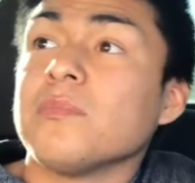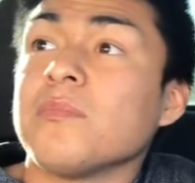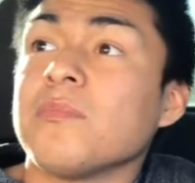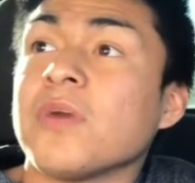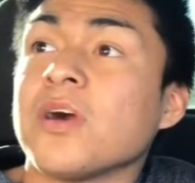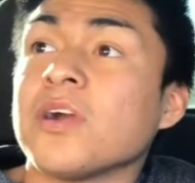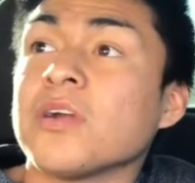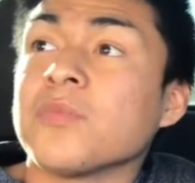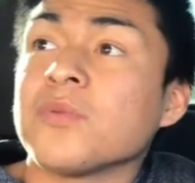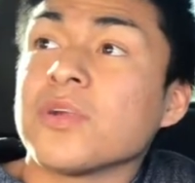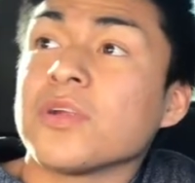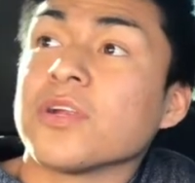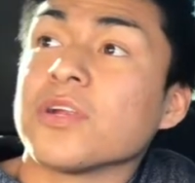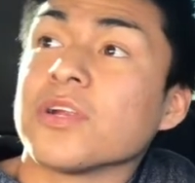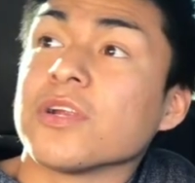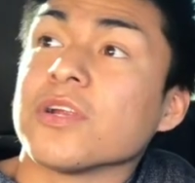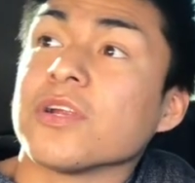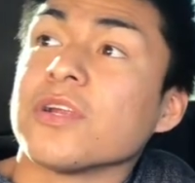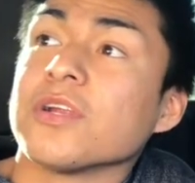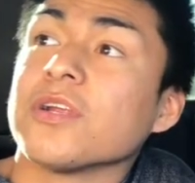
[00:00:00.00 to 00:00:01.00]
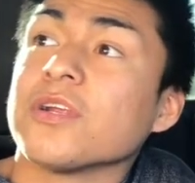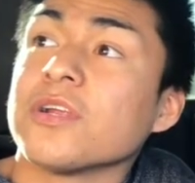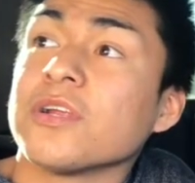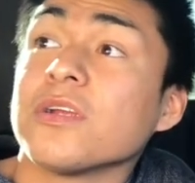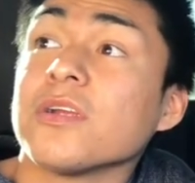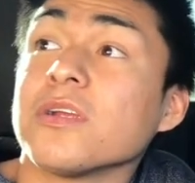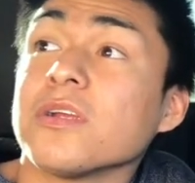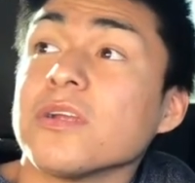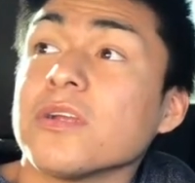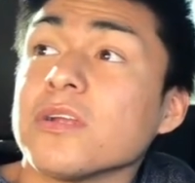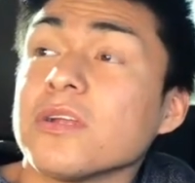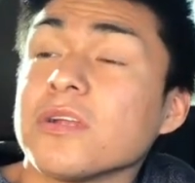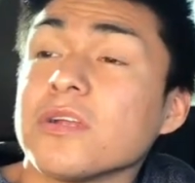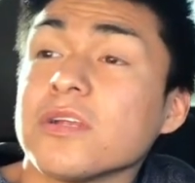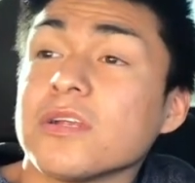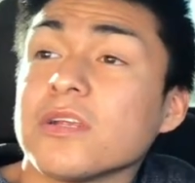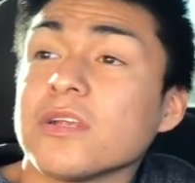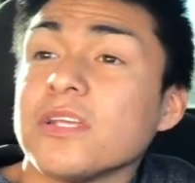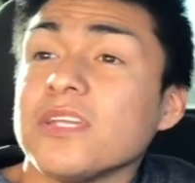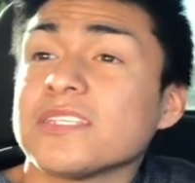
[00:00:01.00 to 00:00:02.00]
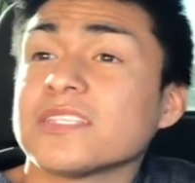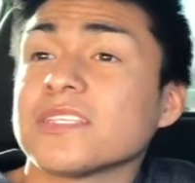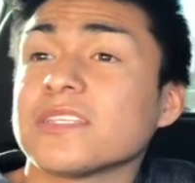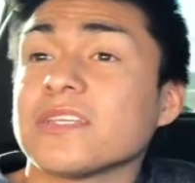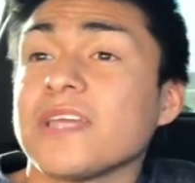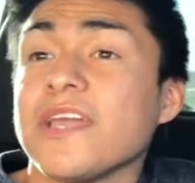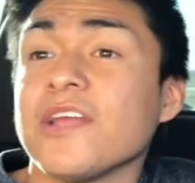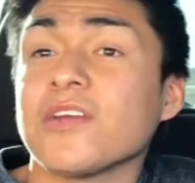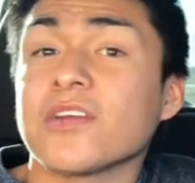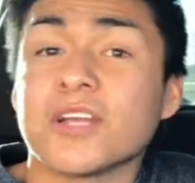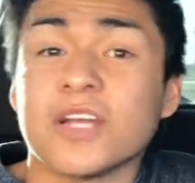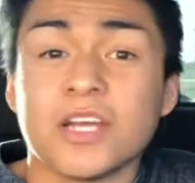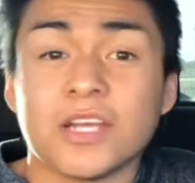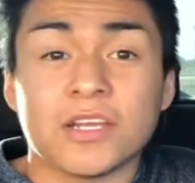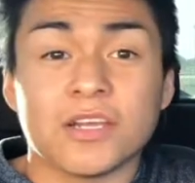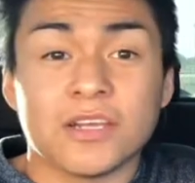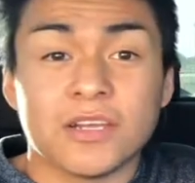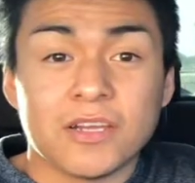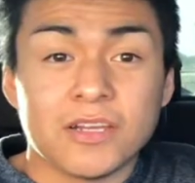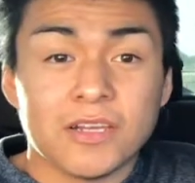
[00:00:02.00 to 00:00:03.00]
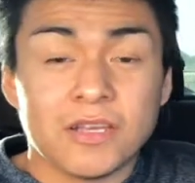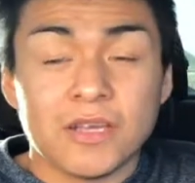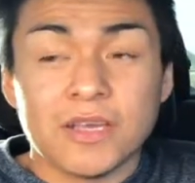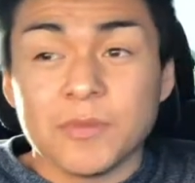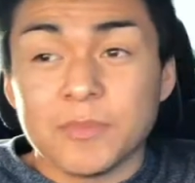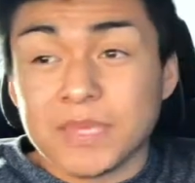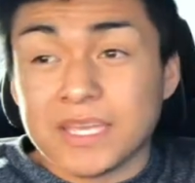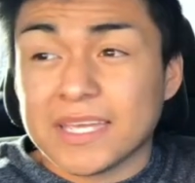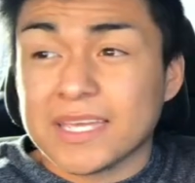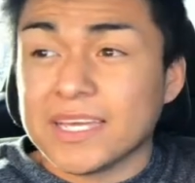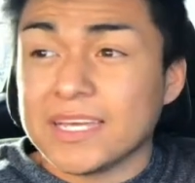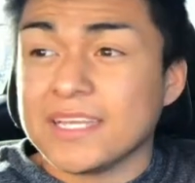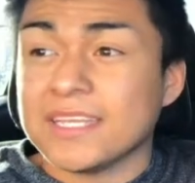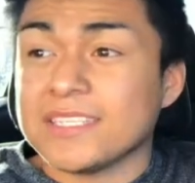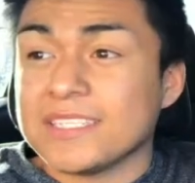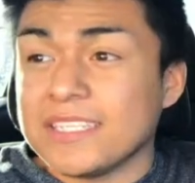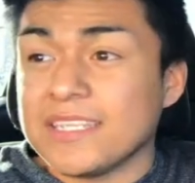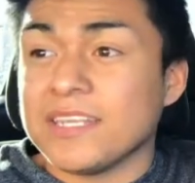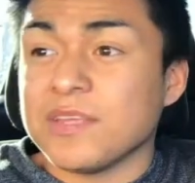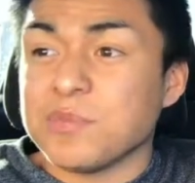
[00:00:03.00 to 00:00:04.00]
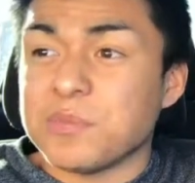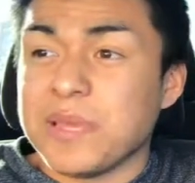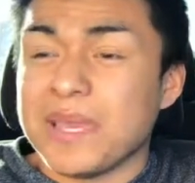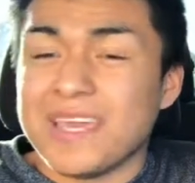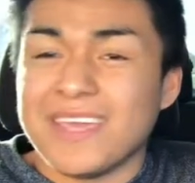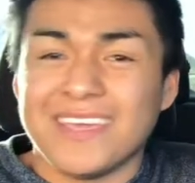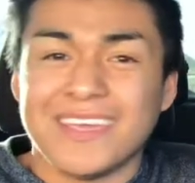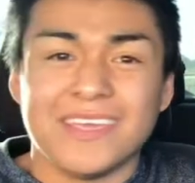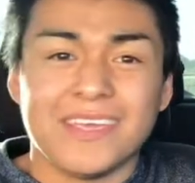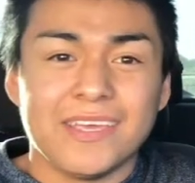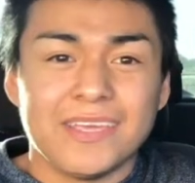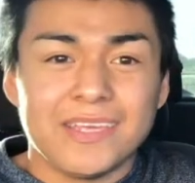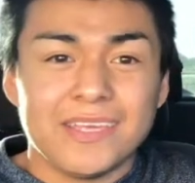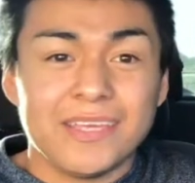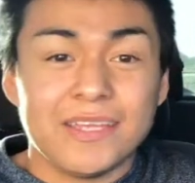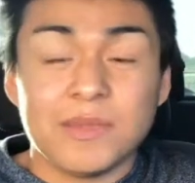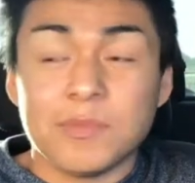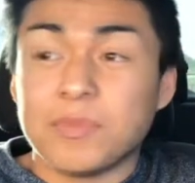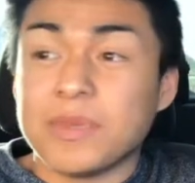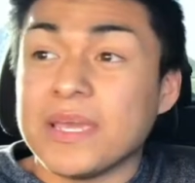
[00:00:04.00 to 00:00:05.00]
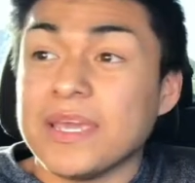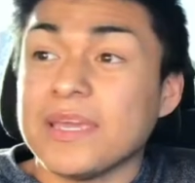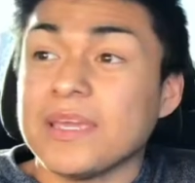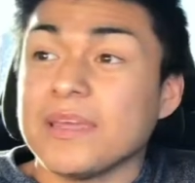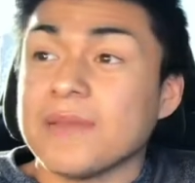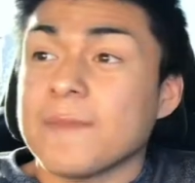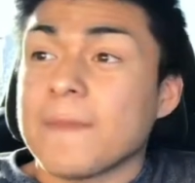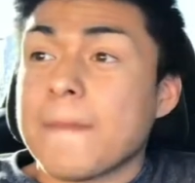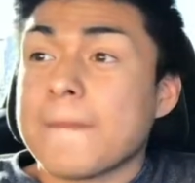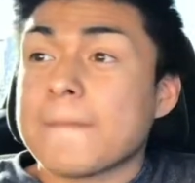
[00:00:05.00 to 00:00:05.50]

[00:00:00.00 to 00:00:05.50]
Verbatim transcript: barber, his hair cutter, because he didn't pay, he didn't pay.